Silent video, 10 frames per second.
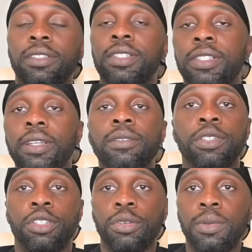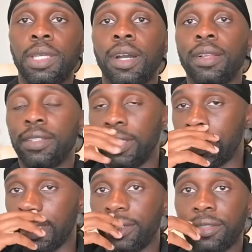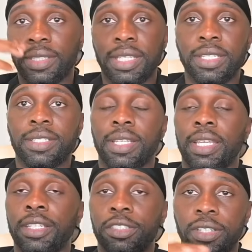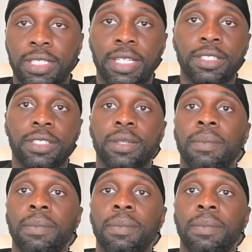still doing all of these little things to get your attention.